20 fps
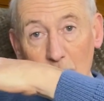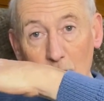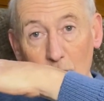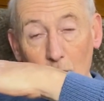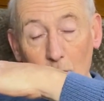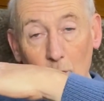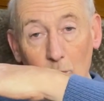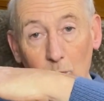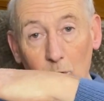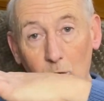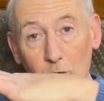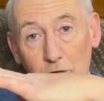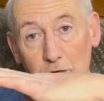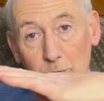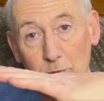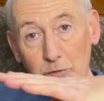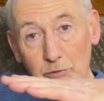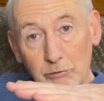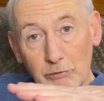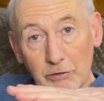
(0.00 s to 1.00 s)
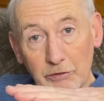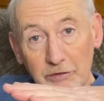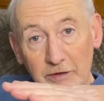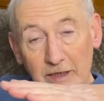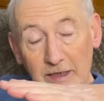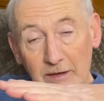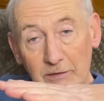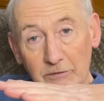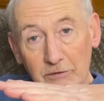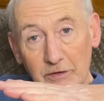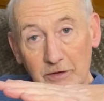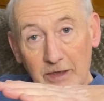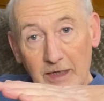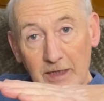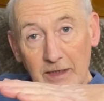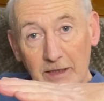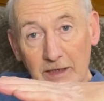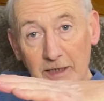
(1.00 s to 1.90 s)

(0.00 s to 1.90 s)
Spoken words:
all water would run down to that